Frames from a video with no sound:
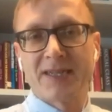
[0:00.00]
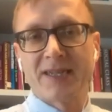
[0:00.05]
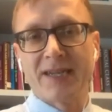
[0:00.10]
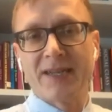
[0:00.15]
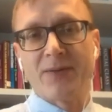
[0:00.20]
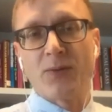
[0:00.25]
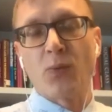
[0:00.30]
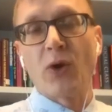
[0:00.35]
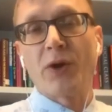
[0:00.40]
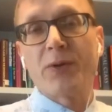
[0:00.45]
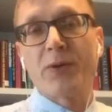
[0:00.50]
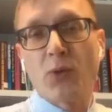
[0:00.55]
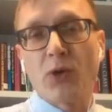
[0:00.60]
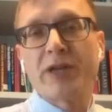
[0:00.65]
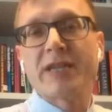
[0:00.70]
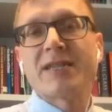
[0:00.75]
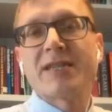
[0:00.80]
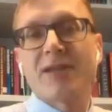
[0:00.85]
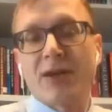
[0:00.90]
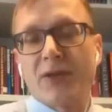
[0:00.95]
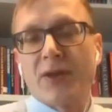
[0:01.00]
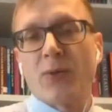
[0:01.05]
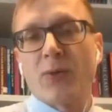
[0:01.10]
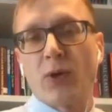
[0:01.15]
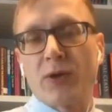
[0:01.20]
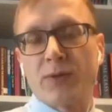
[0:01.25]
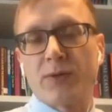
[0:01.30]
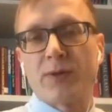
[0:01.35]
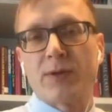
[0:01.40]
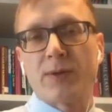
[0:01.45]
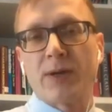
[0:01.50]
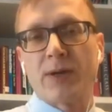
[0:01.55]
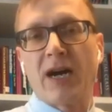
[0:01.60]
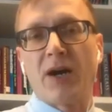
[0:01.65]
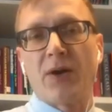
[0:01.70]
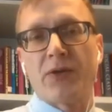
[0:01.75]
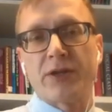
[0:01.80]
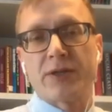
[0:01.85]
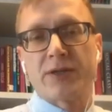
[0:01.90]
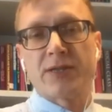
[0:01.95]
And
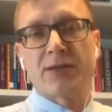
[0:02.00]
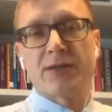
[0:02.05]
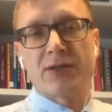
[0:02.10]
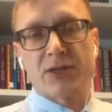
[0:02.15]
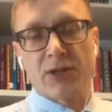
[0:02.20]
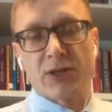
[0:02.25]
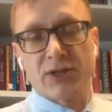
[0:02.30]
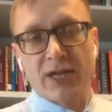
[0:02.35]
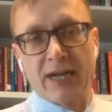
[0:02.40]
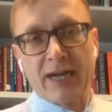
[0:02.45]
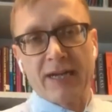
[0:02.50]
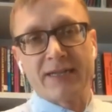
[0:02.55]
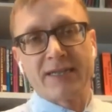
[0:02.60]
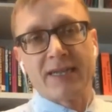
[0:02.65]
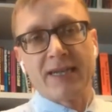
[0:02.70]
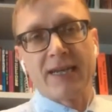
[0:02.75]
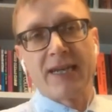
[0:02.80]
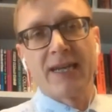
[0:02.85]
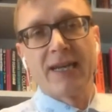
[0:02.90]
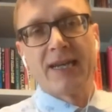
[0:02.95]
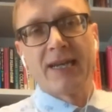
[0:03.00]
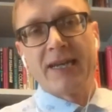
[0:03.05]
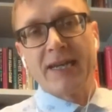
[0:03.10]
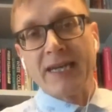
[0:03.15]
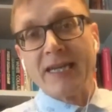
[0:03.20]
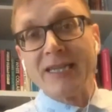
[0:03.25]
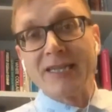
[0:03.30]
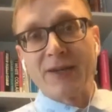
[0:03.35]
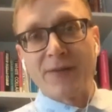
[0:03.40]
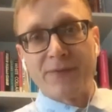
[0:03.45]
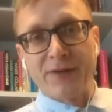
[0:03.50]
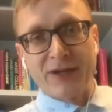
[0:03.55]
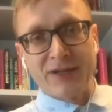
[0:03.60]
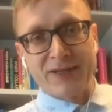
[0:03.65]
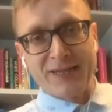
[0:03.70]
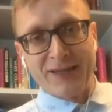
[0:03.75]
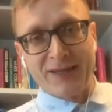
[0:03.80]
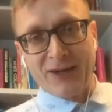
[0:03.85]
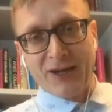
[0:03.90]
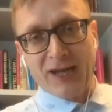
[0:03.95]
how the society
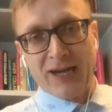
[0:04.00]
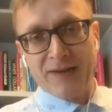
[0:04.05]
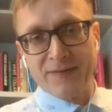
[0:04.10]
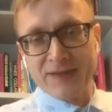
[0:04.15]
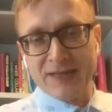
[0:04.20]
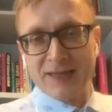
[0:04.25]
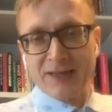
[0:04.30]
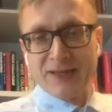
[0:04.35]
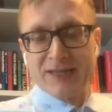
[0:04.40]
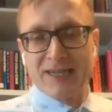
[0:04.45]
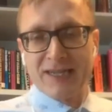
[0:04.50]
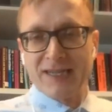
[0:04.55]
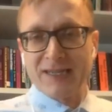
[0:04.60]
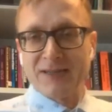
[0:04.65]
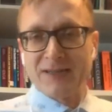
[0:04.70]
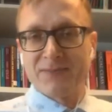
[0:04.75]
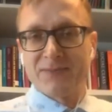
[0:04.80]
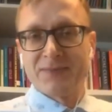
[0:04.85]
interferes in their lives, in a sense.